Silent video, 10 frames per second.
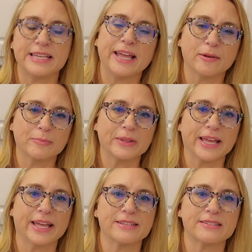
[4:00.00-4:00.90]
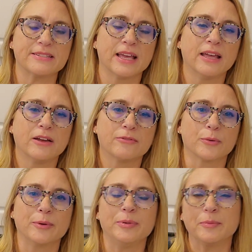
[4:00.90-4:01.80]
stay in place
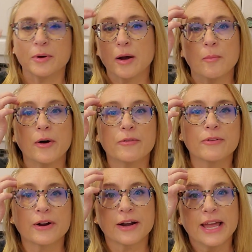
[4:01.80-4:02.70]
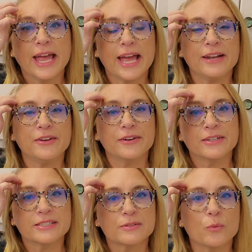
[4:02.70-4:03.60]
for when people come over, and you're
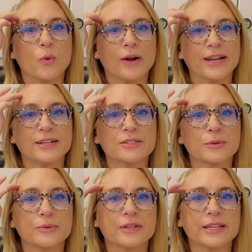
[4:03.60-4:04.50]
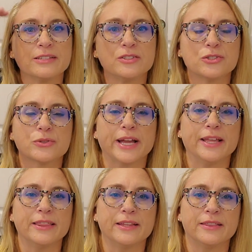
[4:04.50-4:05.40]
just wanting to really
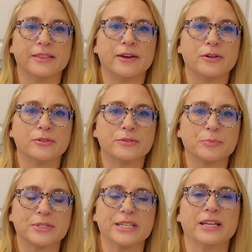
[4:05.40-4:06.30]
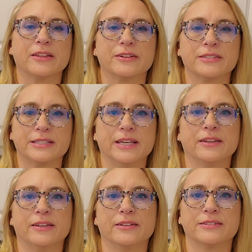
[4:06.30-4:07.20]
strengthen those particular
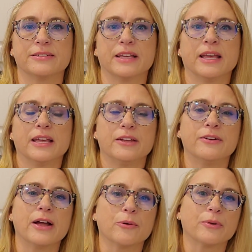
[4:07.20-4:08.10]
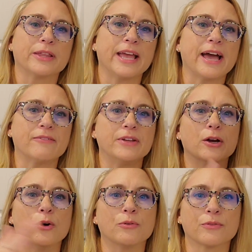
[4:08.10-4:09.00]
skills. You're not really having
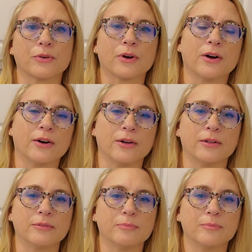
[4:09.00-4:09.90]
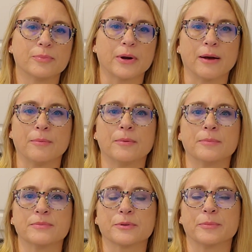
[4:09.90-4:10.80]
overall
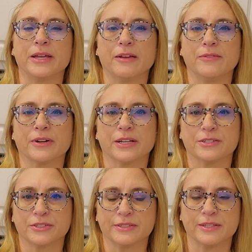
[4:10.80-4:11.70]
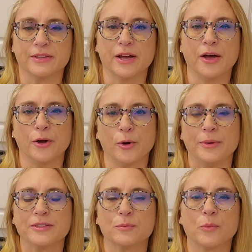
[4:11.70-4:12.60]
problems or behavioral issues in the home.
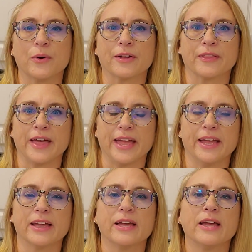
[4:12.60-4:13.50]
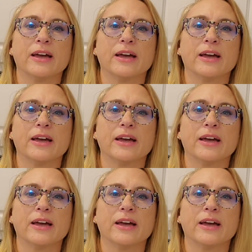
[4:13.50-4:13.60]
It's more like,